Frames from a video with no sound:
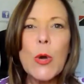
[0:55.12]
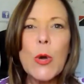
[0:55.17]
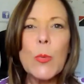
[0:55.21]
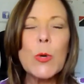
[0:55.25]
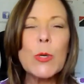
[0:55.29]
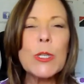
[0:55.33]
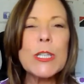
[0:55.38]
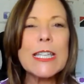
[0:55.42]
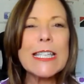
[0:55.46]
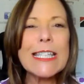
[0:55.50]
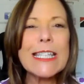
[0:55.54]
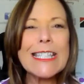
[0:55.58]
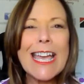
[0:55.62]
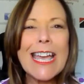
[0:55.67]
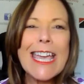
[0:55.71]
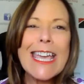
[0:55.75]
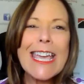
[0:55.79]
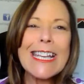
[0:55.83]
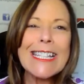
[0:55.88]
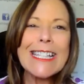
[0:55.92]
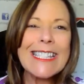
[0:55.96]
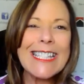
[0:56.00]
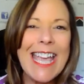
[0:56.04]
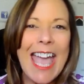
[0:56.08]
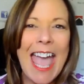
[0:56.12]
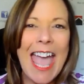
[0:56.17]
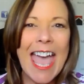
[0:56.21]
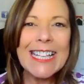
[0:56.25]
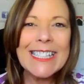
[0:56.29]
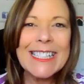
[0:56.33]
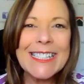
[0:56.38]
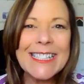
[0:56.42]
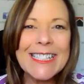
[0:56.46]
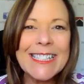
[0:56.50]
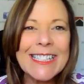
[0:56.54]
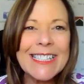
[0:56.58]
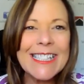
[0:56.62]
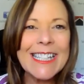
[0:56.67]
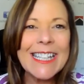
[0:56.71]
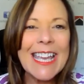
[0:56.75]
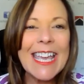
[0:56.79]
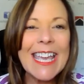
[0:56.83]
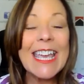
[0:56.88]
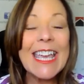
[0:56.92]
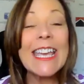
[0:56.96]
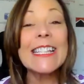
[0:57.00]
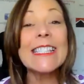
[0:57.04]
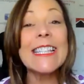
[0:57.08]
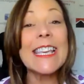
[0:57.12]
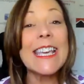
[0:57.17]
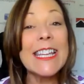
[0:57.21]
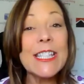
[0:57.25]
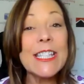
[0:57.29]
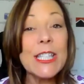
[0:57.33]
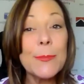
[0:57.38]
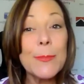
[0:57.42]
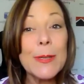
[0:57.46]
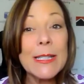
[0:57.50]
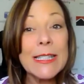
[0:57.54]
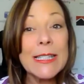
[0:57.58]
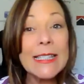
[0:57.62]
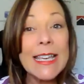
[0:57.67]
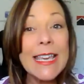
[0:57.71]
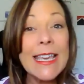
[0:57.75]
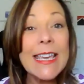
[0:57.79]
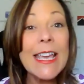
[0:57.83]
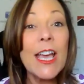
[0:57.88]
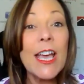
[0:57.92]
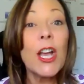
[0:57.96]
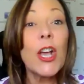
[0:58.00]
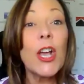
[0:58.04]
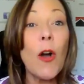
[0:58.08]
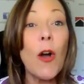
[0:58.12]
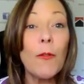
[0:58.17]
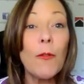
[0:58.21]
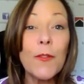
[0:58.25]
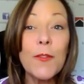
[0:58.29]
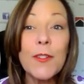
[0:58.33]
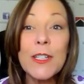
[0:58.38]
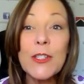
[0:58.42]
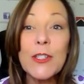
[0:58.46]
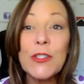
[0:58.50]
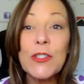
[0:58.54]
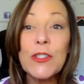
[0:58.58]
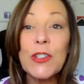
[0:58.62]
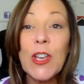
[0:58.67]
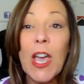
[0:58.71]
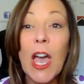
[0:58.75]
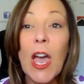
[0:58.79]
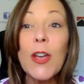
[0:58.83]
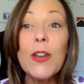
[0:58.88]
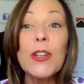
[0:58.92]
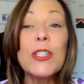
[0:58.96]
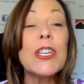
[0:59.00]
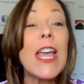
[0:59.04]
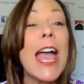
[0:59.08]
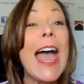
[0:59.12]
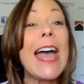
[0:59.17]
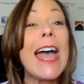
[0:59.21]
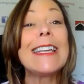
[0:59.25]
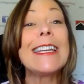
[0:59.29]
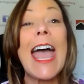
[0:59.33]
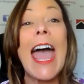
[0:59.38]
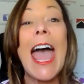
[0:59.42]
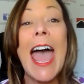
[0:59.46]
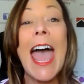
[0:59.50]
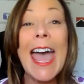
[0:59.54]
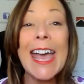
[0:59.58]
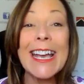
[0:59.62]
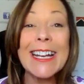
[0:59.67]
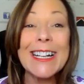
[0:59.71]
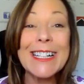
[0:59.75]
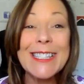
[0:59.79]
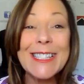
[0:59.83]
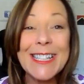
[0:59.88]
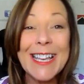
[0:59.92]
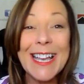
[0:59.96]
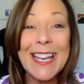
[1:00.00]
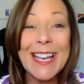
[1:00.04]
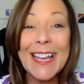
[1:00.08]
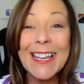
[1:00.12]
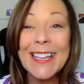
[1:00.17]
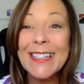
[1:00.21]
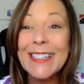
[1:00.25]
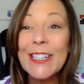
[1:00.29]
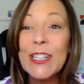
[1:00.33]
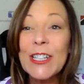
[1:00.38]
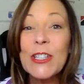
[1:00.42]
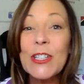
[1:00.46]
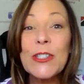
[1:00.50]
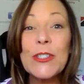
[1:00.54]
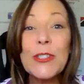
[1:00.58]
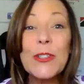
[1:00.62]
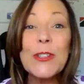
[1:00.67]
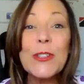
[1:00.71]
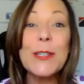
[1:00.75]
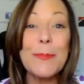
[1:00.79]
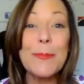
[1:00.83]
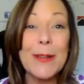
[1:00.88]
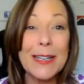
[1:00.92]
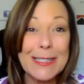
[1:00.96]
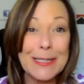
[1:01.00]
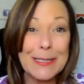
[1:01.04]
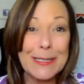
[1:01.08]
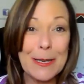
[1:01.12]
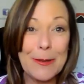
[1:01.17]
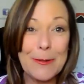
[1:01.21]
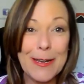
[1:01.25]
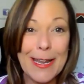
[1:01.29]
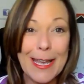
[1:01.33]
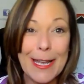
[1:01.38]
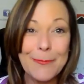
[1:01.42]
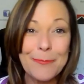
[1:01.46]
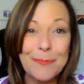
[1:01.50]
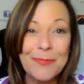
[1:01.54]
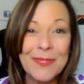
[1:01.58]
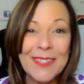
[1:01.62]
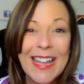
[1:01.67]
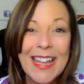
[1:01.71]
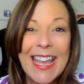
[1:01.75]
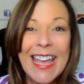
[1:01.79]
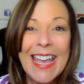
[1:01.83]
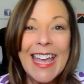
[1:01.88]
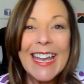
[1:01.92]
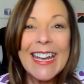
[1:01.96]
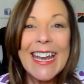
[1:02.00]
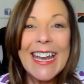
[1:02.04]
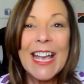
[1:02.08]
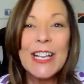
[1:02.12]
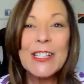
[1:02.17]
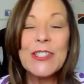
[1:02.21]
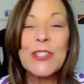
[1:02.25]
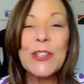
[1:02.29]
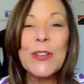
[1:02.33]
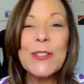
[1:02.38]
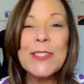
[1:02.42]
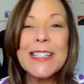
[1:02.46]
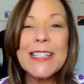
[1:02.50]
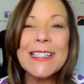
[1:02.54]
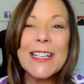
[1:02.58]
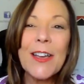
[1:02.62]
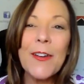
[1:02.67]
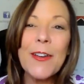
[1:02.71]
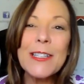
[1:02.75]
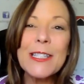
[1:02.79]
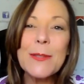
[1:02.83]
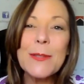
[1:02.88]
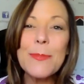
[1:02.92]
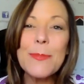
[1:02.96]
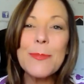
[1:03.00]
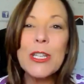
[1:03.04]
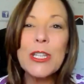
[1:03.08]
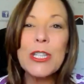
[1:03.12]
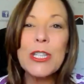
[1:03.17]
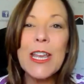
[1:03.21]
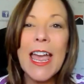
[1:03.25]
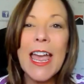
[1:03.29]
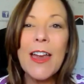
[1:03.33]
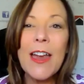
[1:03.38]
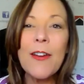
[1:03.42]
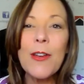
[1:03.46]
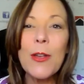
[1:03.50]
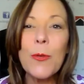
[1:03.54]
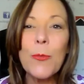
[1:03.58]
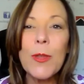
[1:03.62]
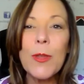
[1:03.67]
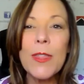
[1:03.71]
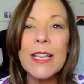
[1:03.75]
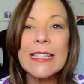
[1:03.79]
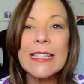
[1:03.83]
well, today's guest is intimacy, confidence coach, and actor Suzy Bastone. Now, Suzy's going to be sharing with